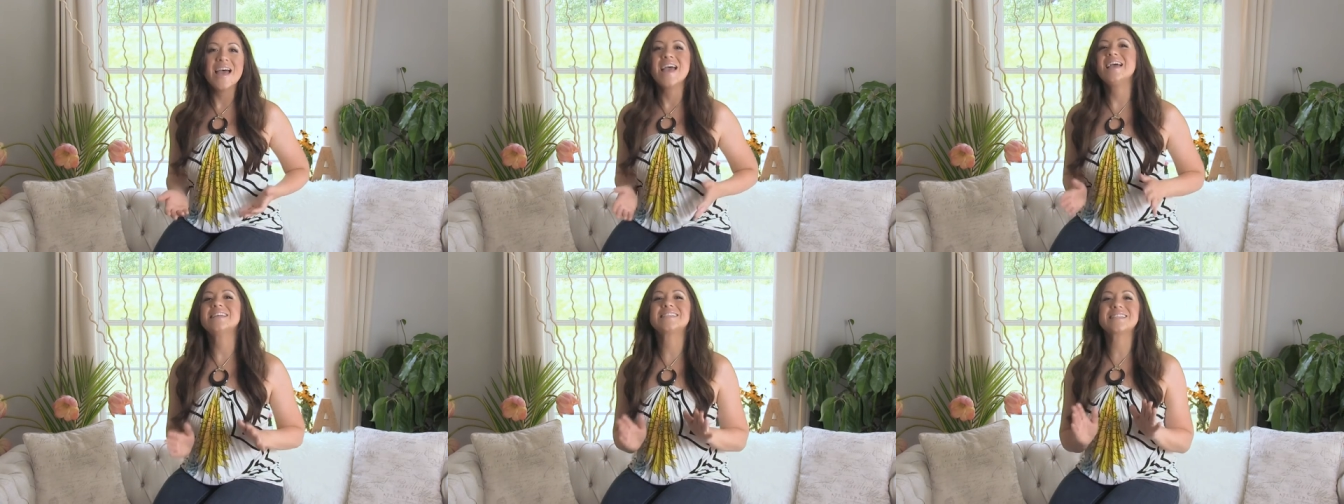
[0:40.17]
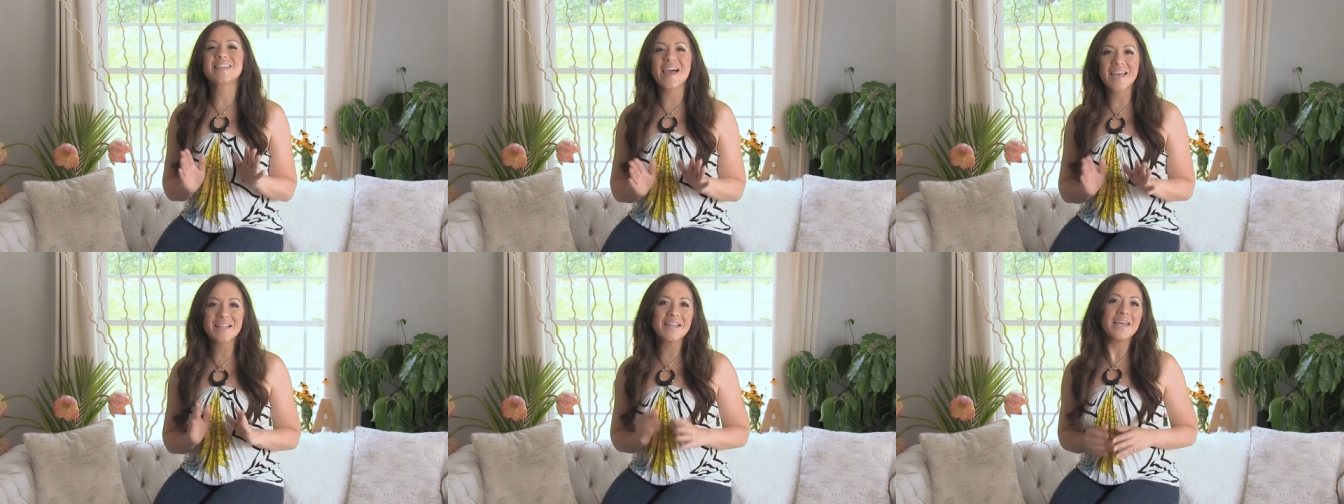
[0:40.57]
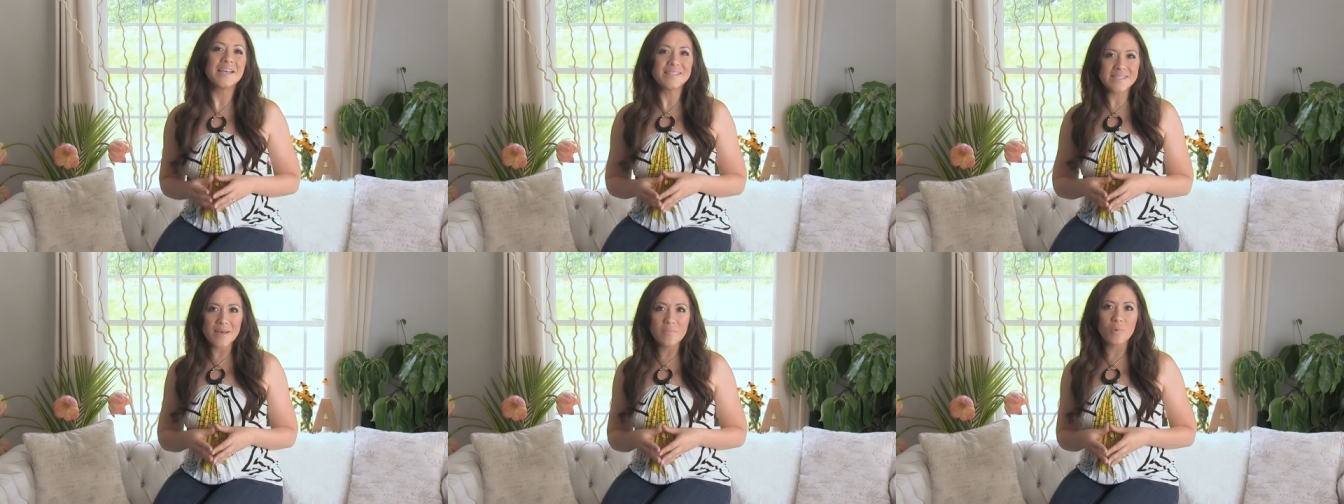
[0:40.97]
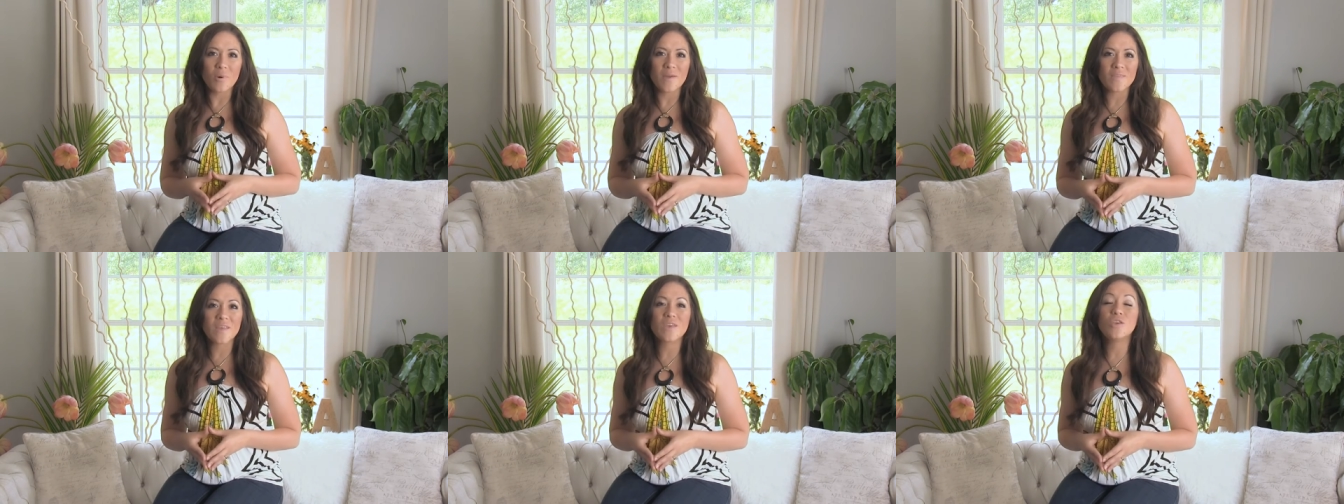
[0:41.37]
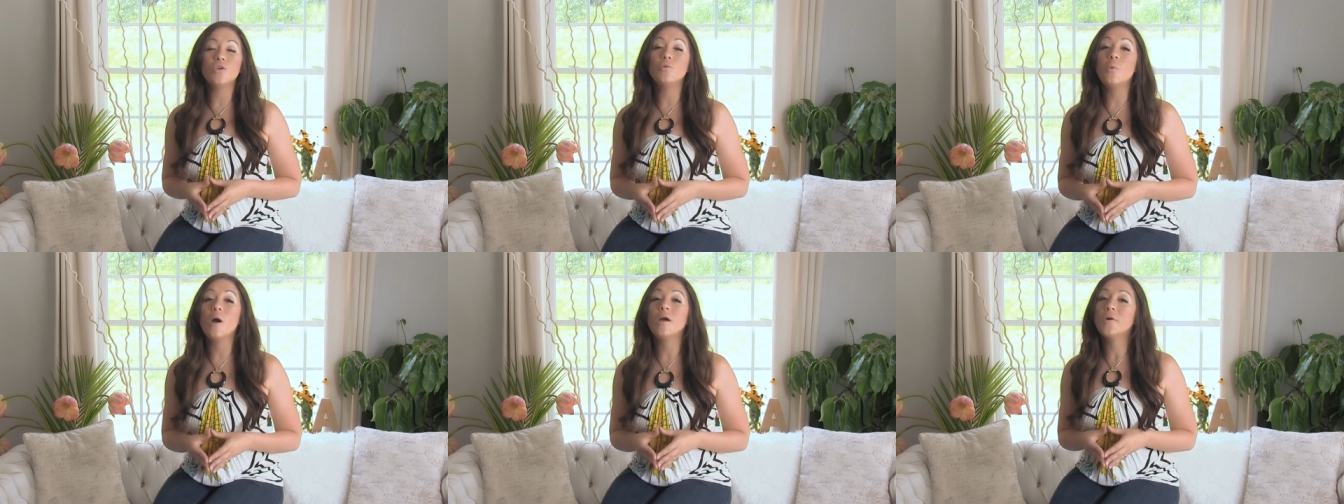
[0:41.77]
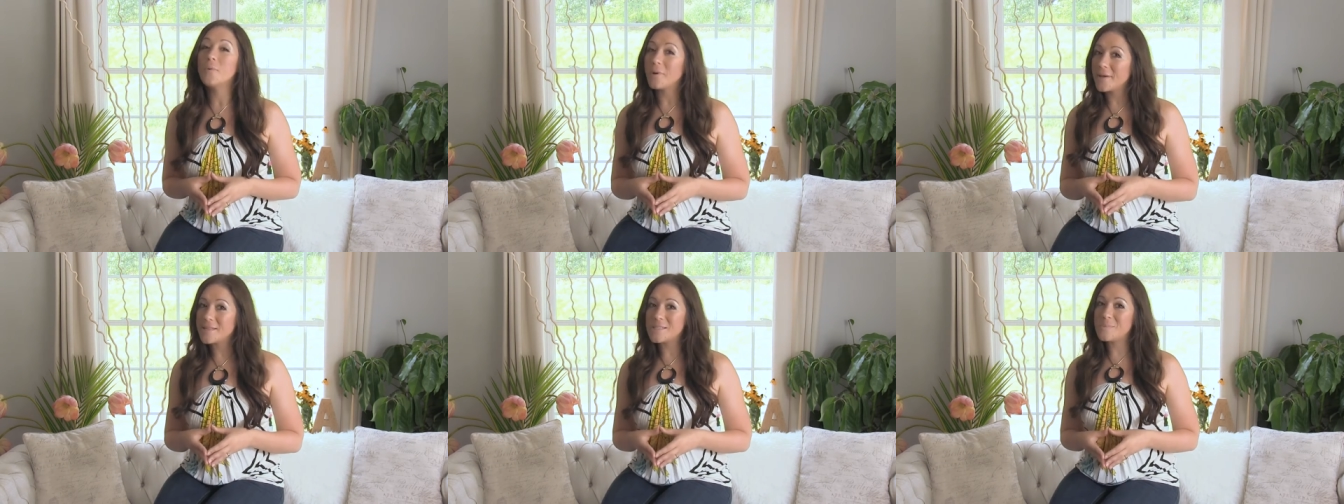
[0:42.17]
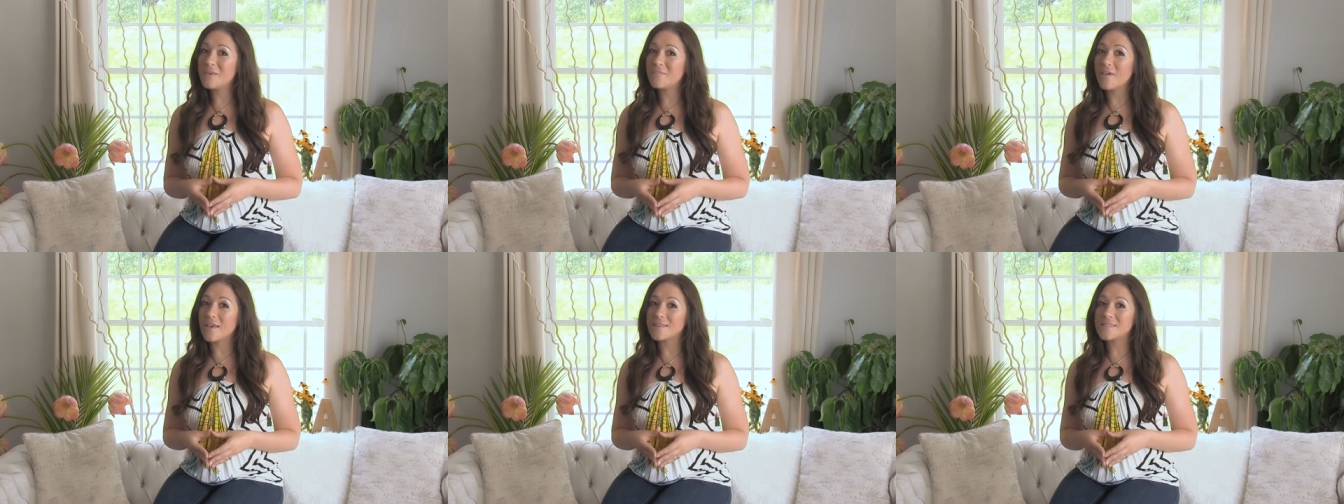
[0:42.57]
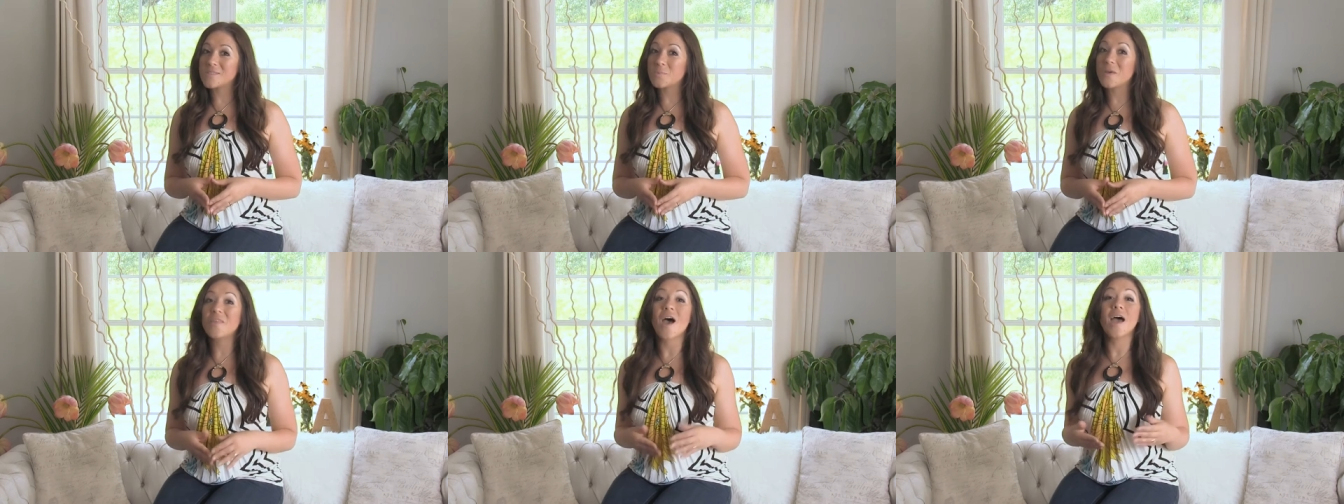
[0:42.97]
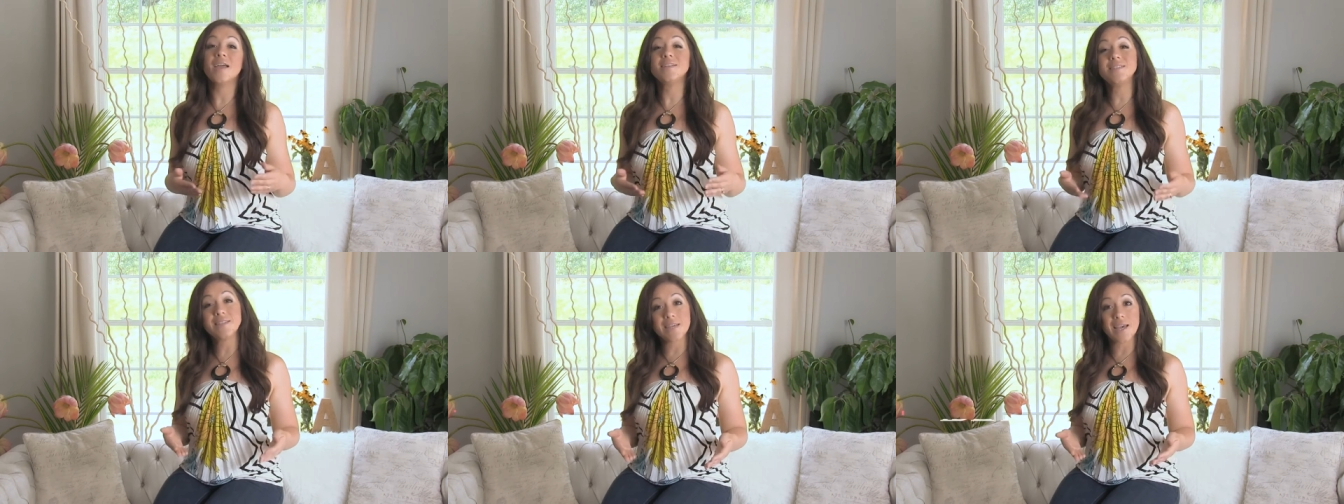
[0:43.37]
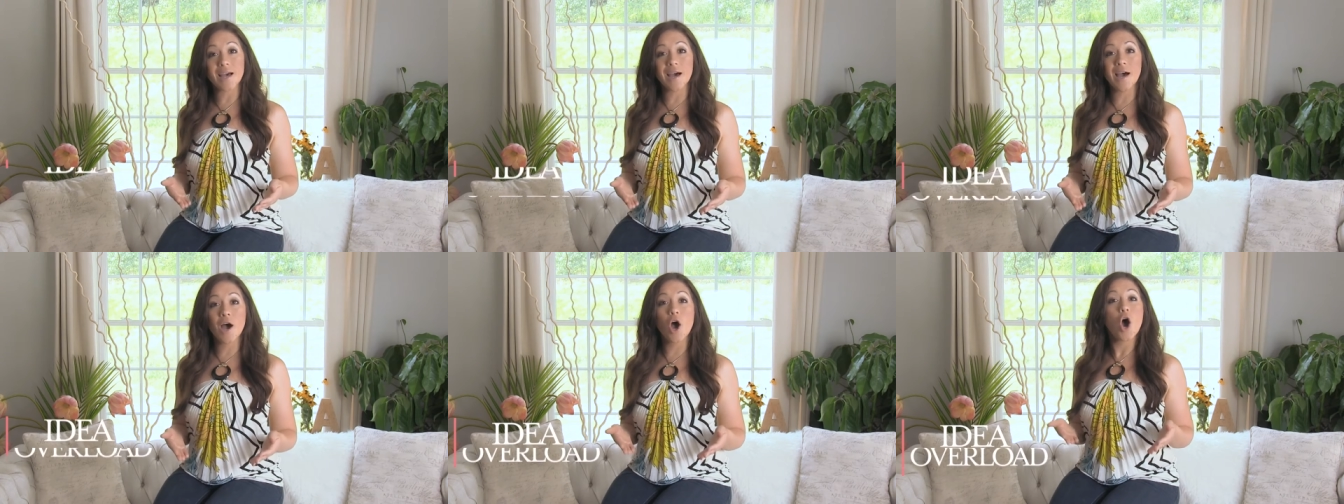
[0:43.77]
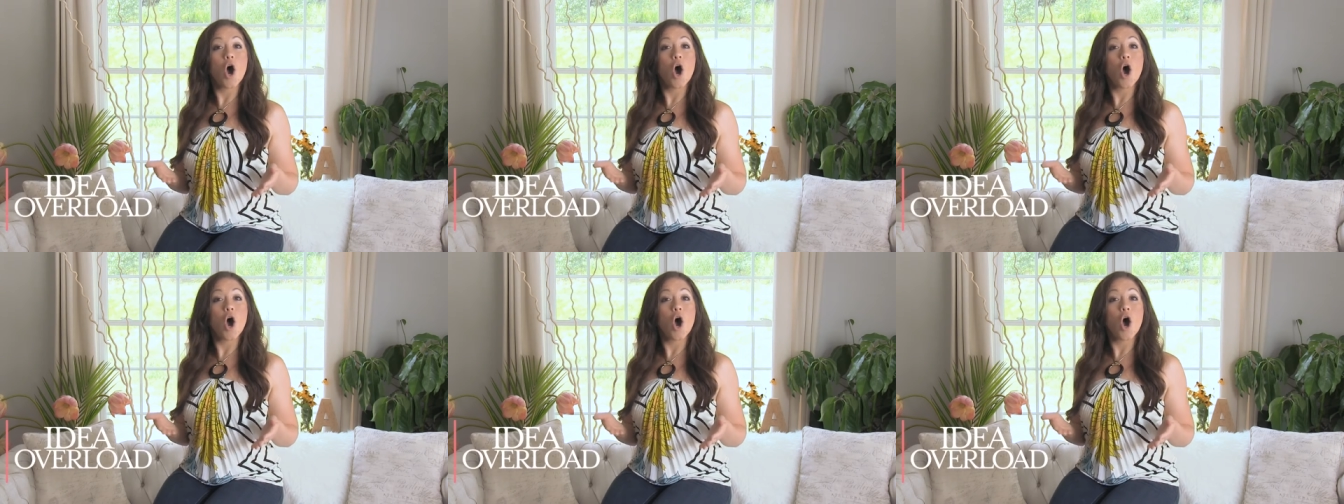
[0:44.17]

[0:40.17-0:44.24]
it's likely at some point that you are going to be faced with idea